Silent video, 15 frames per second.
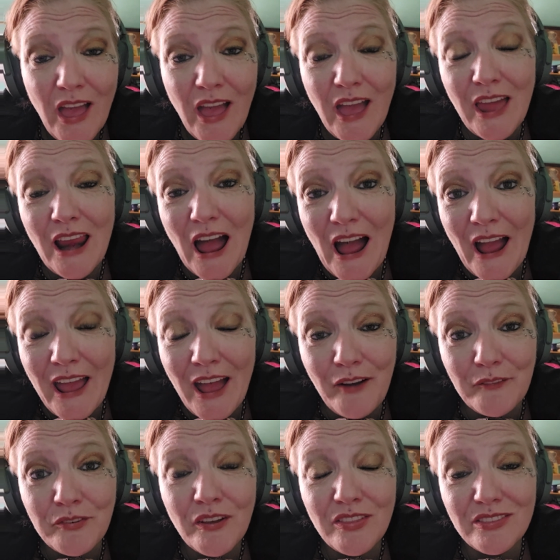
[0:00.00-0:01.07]
And I
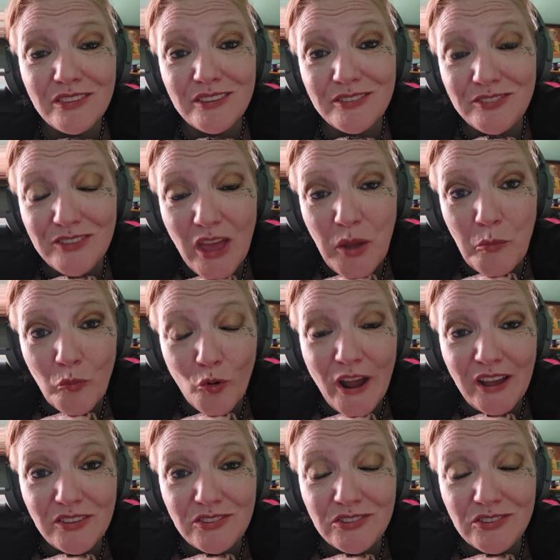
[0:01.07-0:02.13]
have the same
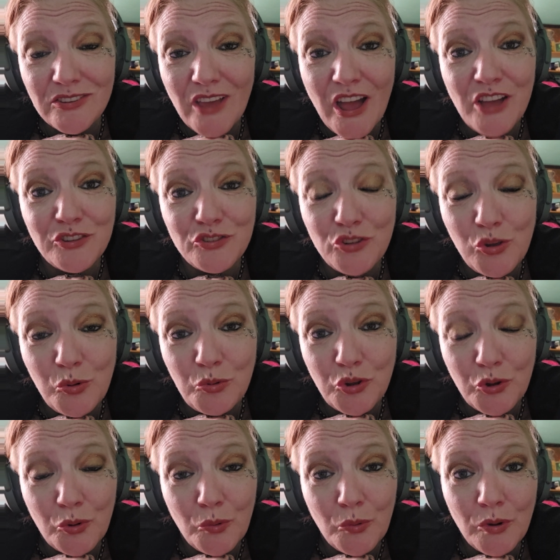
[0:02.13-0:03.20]
rights as you
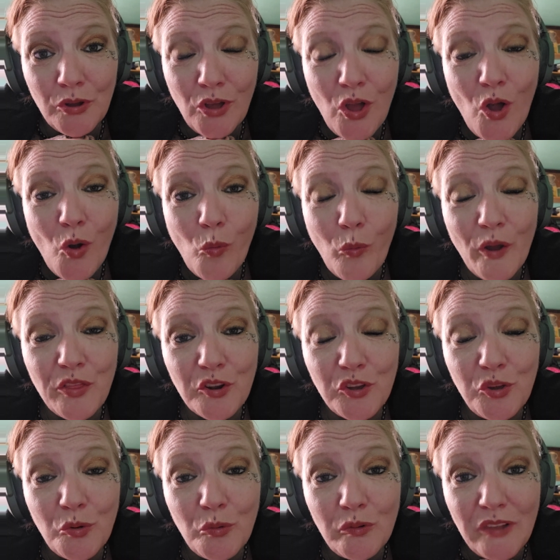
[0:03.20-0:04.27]
do, whether
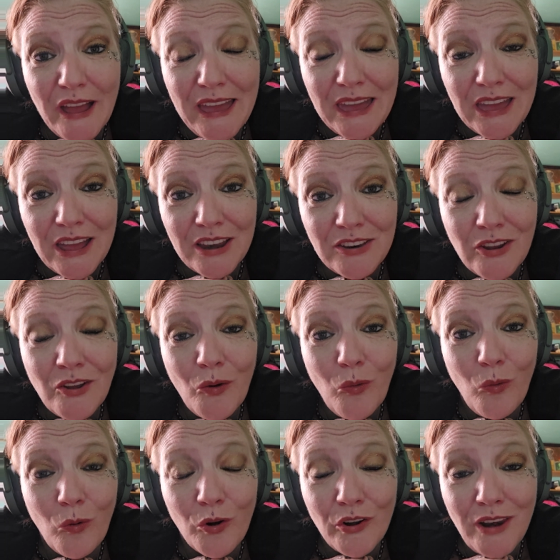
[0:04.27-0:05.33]
you like it
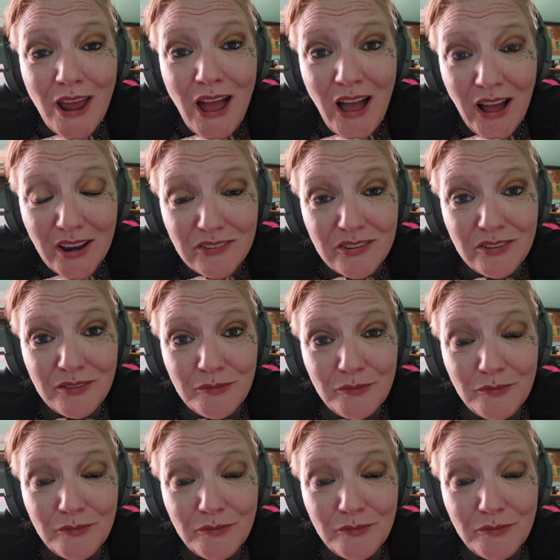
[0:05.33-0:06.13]
or not.